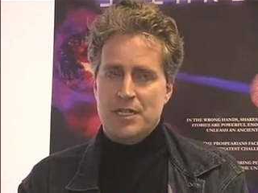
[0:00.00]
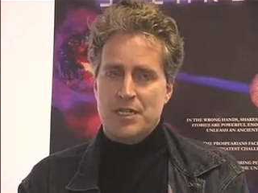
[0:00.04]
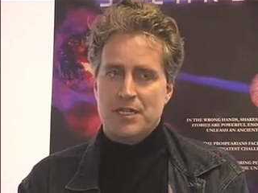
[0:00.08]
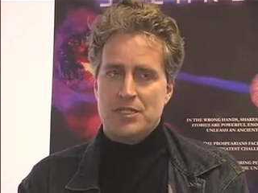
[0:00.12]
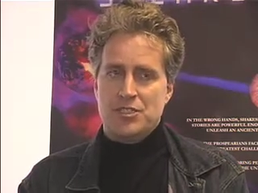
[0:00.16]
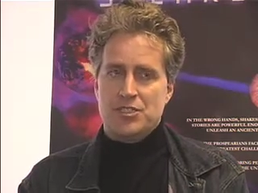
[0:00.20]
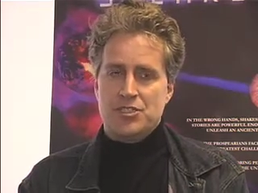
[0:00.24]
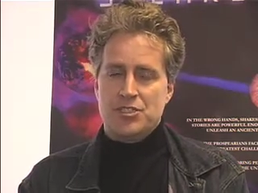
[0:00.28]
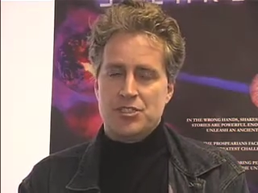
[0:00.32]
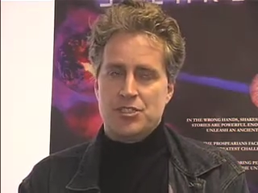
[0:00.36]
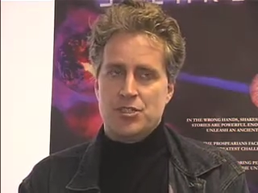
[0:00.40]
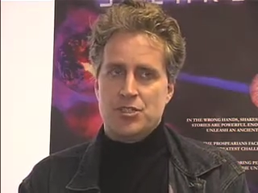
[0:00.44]

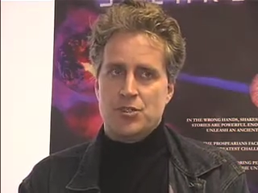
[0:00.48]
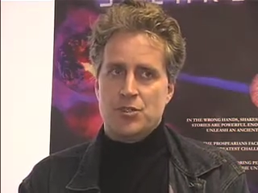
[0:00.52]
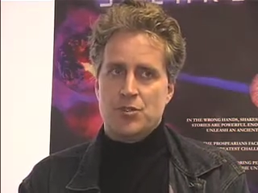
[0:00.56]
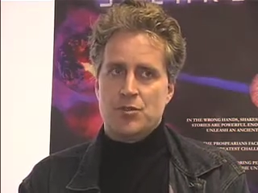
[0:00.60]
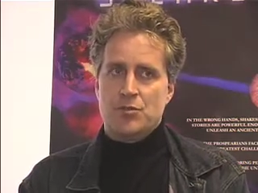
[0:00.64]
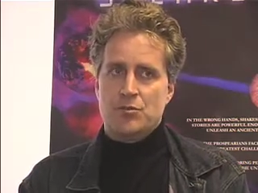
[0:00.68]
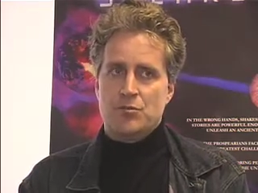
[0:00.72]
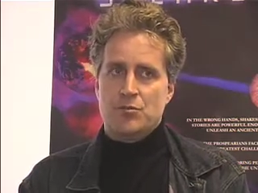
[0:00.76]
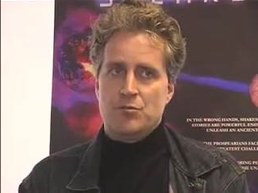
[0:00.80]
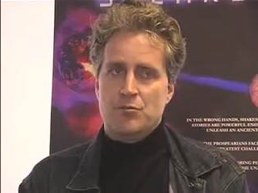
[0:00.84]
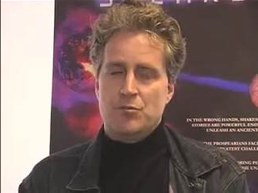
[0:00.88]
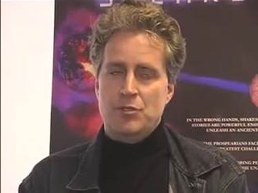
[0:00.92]

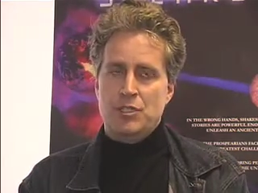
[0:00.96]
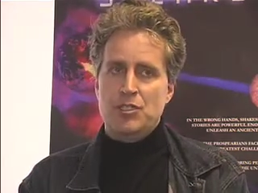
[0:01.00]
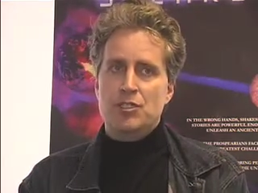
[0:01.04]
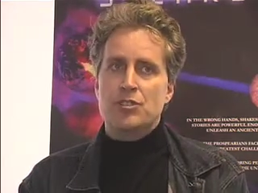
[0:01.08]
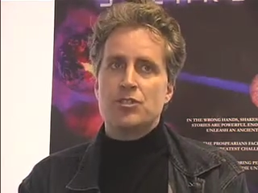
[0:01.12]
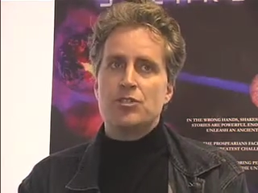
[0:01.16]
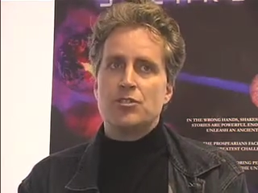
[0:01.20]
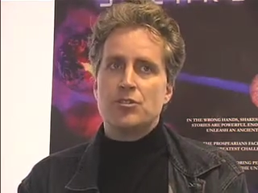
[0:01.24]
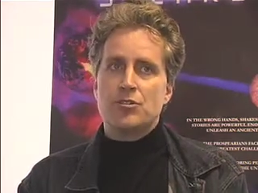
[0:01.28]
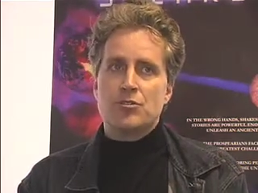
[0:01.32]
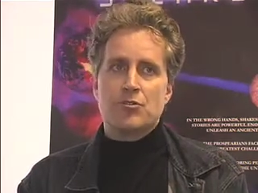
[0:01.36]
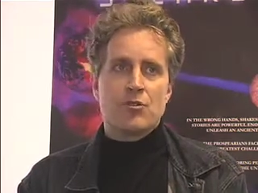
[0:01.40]
So we
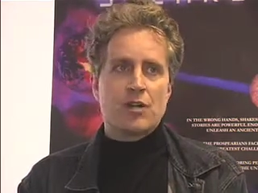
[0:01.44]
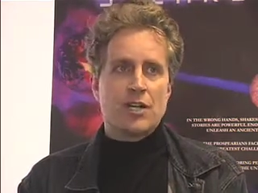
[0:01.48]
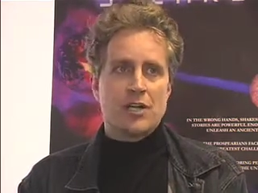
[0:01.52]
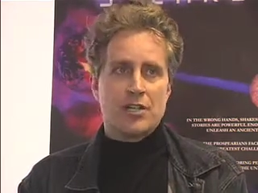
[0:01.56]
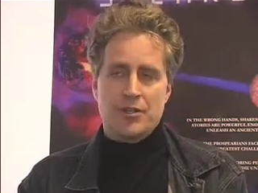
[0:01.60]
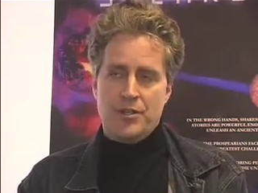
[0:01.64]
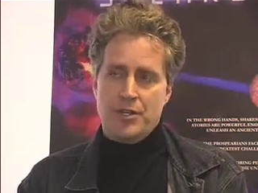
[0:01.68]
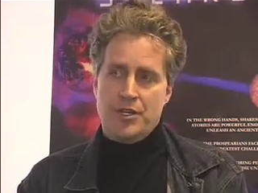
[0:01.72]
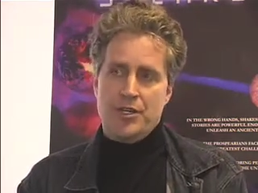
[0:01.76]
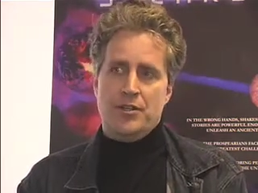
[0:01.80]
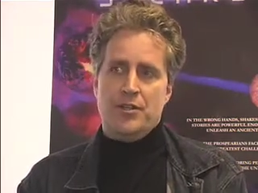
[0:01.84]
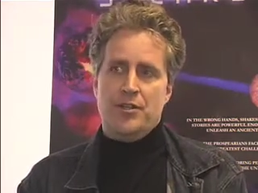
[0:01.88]
knew
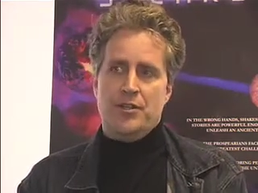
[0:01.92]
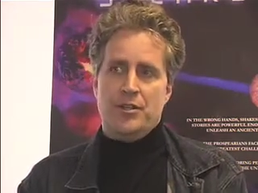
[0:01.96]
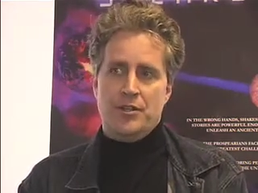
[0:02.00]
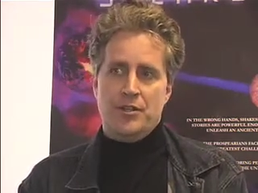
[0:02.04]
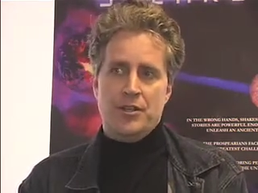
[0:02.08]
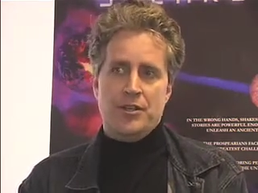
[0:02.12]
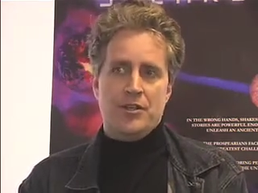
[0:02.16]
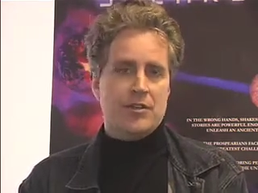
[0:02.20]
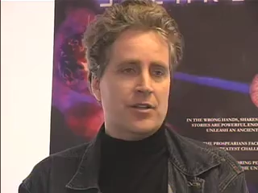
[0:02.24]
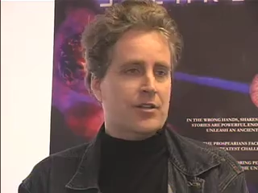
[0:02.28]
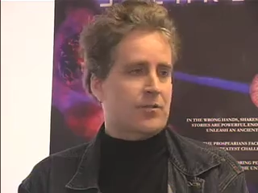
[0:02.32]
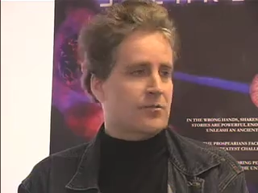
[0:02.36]
right then and
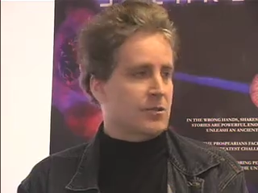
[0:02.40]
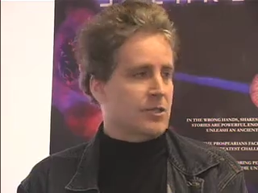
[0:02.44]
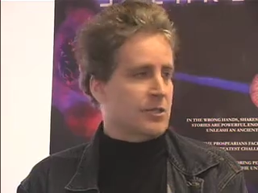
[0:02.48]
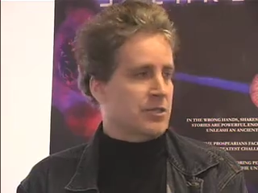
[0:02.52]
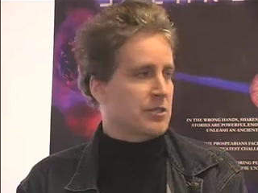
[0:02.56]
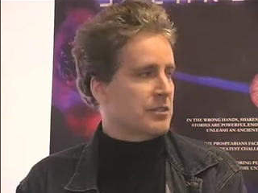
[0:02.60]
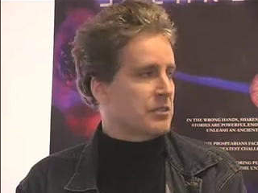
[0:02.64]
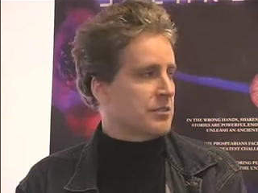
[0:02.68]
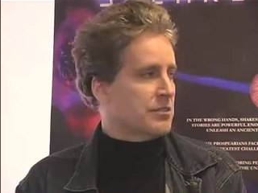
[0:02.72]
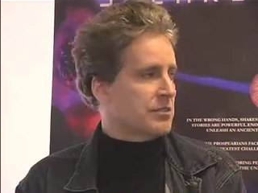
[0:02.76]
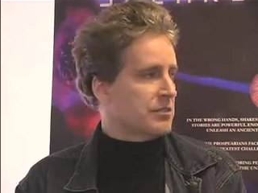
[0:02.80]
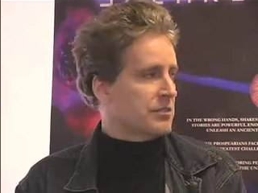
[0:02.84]
there that we
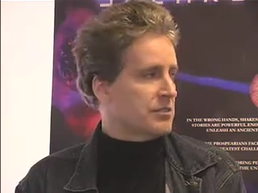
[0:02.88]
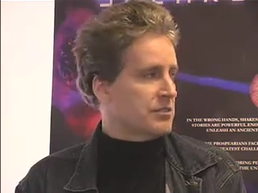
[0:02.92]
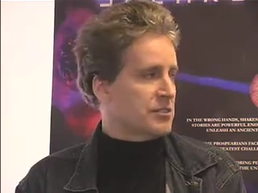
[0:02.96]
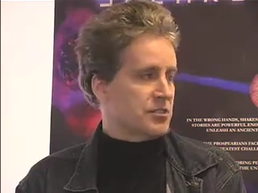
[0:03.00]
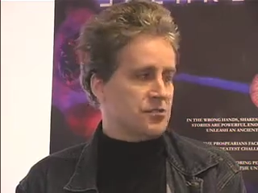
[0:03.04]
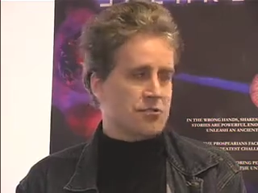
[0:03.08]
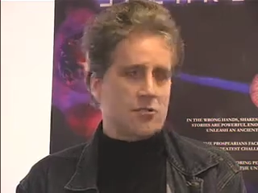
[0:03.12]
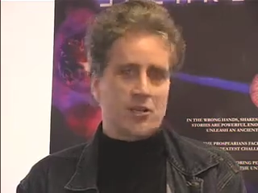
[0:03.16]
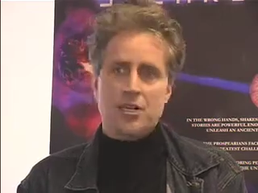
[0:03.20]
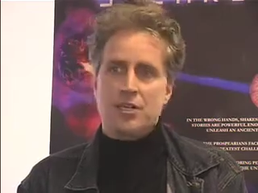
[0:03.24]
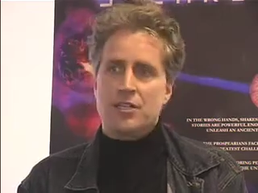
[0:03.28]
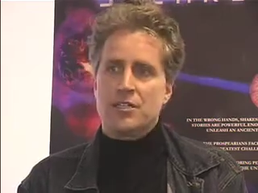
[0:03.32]
had
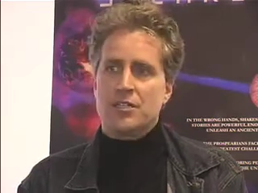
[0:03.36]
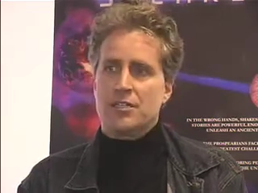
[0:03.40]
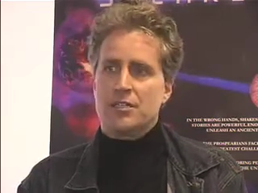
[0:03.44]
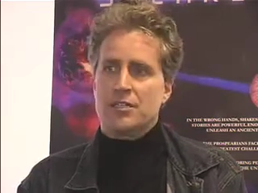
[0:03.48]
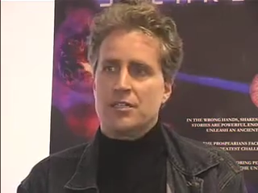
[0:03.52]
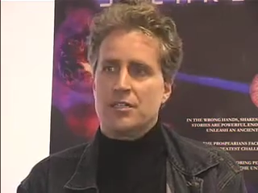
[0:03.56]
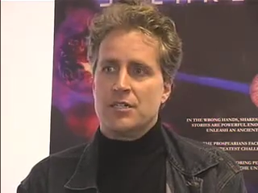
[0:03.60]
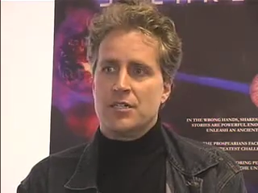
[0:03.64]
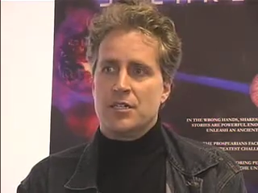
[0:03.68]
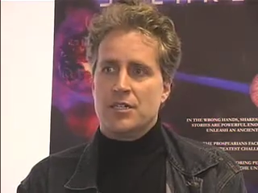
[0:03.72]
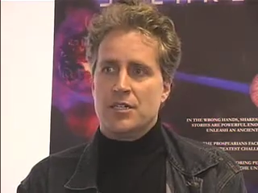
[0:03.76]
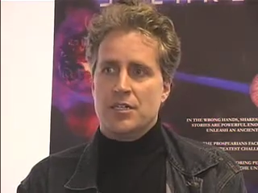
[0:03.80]
struck
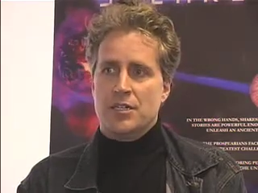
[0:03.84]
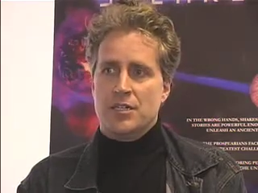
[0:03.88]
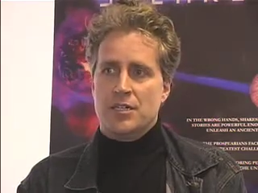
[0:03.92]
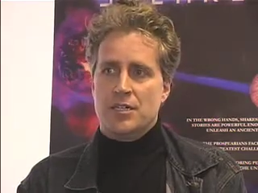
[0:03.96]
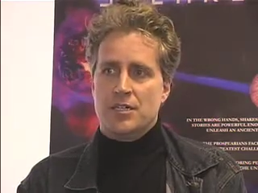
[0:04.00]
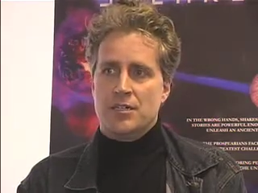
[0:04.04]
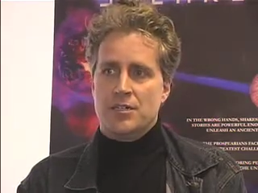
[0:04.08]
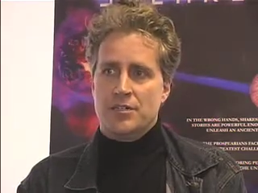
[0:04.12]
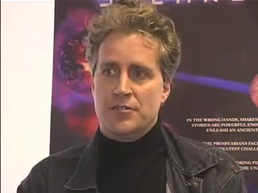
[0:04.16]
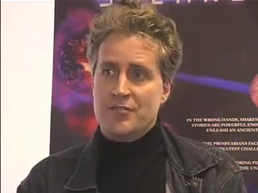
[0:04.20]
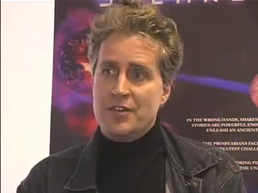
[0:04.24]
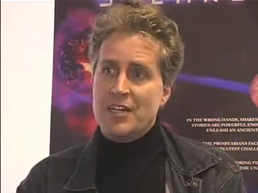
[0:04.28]

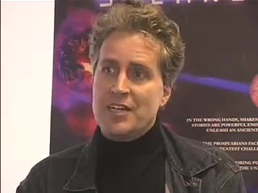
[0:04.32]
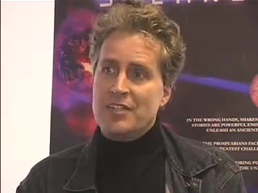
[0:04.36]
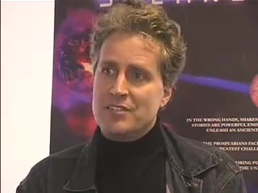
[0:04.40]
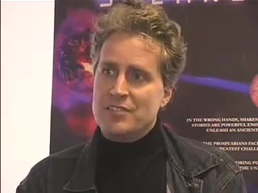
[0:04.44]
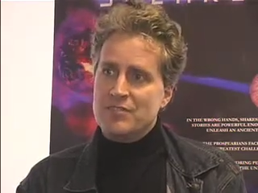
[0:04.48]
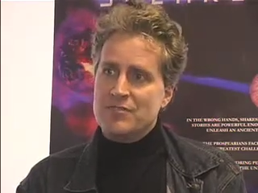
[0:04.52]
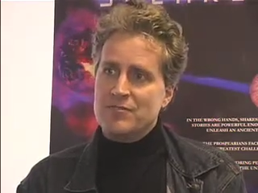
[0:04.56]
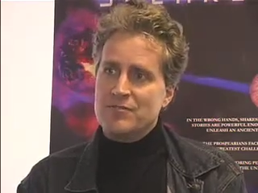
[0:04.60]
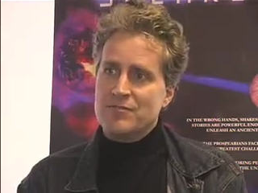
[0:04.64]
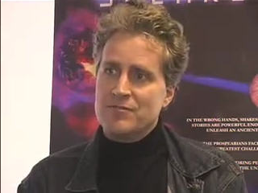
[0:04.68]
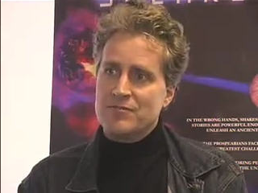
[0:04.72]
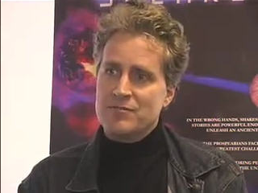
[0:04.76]
an
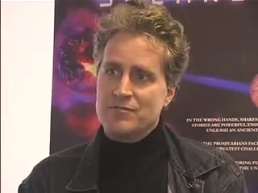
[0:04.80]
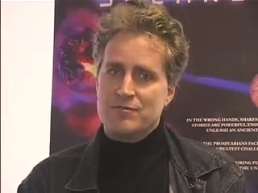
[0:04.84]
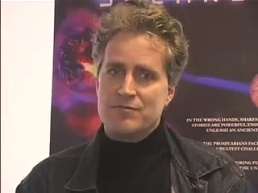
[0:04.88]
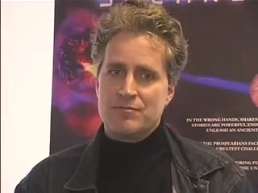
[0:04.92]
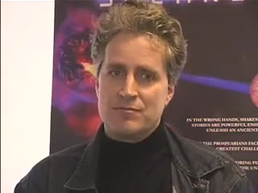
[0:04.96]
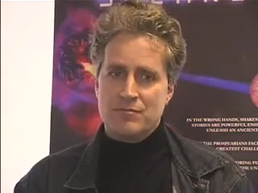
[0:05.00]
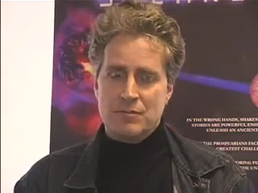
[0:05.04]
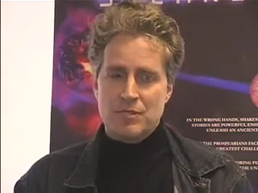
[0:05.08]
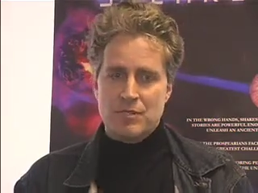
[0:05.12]
effective